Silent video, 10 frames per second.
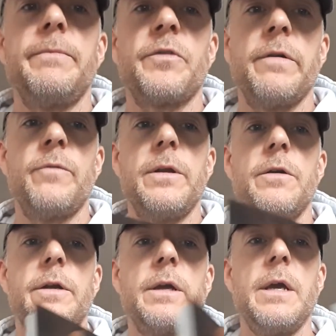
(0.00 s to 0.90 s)
So if we
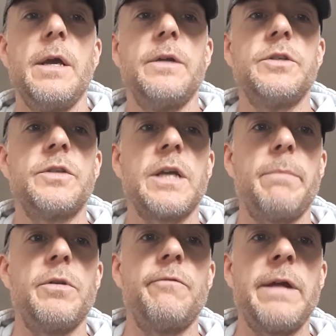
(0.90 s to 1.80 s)
look just a
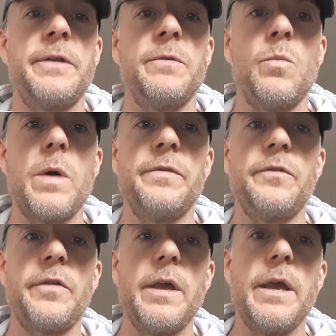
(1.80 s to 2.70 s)
couple of random
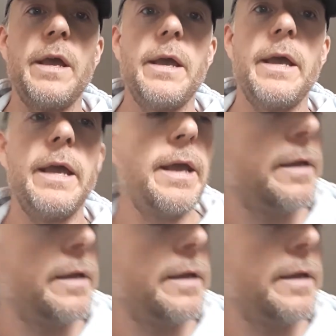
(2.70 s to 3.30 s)
ones, here